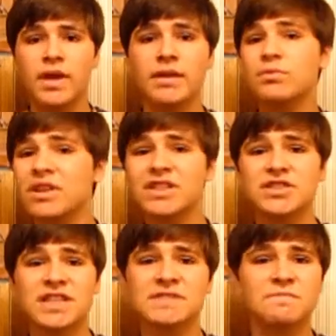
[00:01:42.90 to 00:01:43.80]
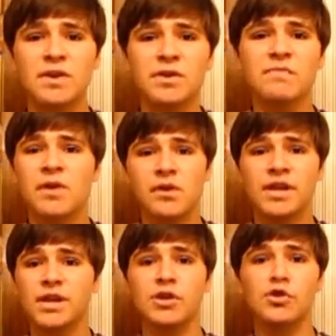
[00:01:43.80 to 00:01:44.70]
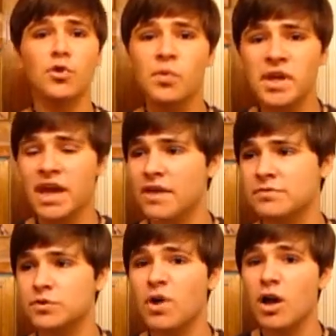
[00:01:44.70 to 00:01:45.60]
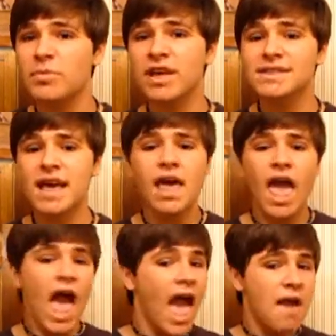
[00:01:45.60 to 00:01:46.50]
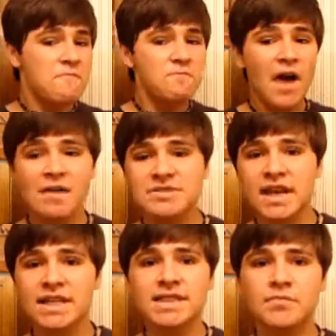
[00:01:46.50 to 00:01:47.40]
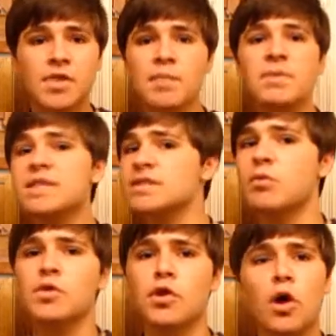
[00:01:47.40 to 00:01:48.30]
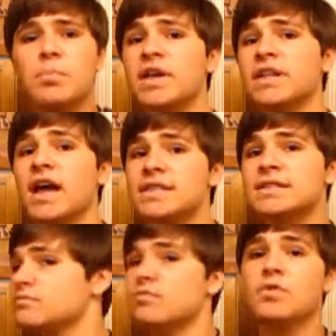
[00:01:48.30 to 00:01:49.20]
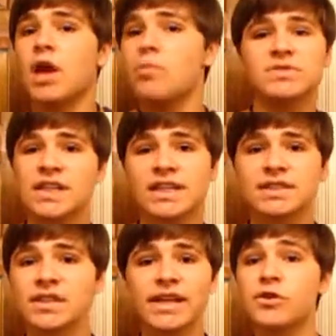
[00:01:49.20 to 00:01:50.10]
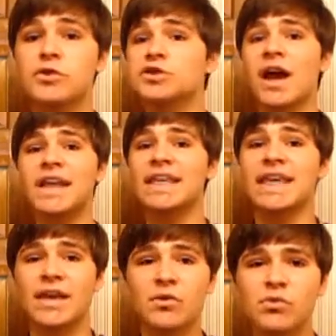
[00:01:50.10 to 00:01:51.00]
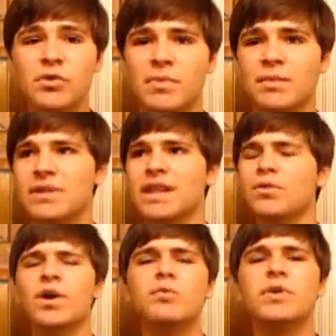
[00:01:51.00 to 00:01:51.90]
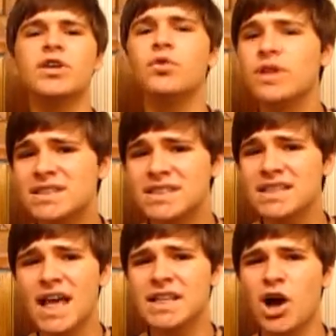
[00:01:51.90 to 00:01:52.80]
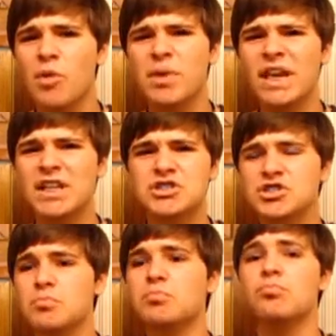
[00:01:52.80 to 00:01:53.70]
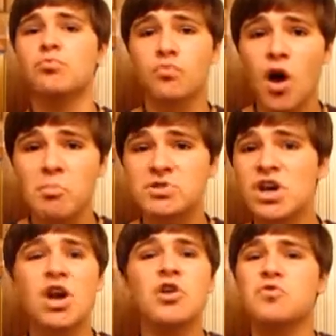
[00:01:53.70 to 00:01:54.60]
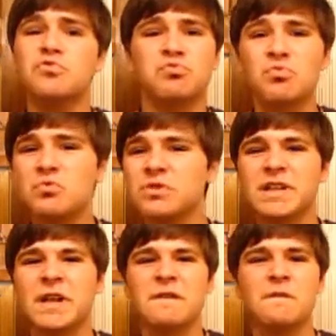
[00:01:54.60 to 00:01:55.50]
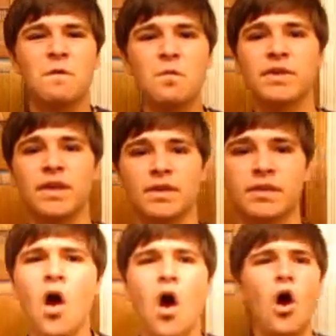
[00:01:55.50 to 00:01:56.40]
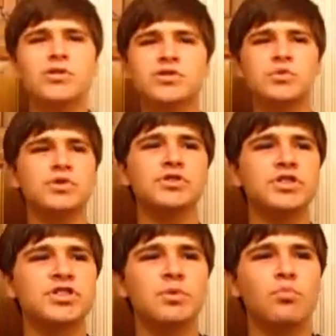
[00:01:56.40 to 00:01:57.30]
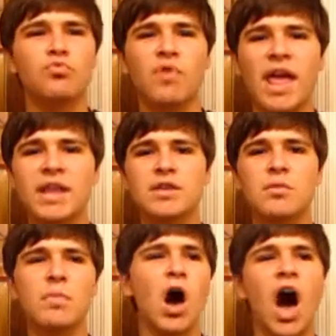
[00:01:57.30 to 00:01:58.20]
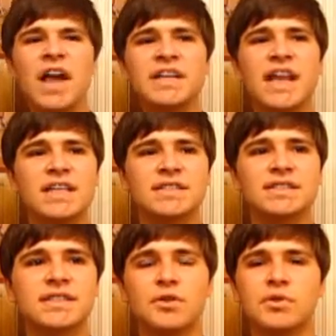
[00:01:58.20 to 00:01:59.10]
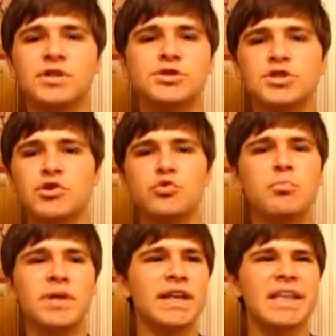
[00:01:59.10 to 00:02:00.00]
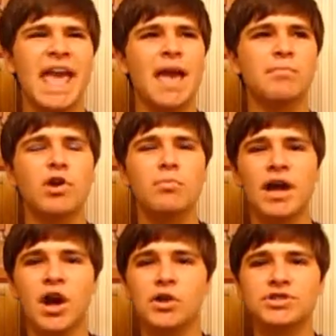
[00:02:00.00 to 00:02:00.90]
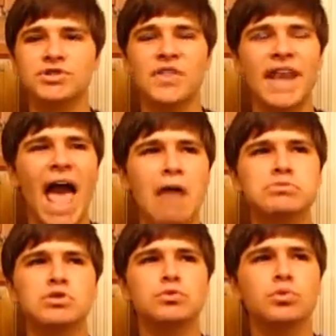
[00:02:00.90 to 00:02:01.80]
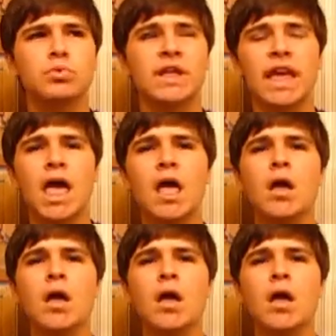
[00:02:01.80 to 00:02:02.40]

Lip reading: It really just gets very, very annoying after a while, because 5 seconds after they meet someone, they're all being nice. A couple seconds later, they're trying to kill them. I mean, like we couldn't see that coming, and it's just abrupt, cruel, and annoying. Also, there's just some random, unnecessary 2-minute cameo by Usher that absolutely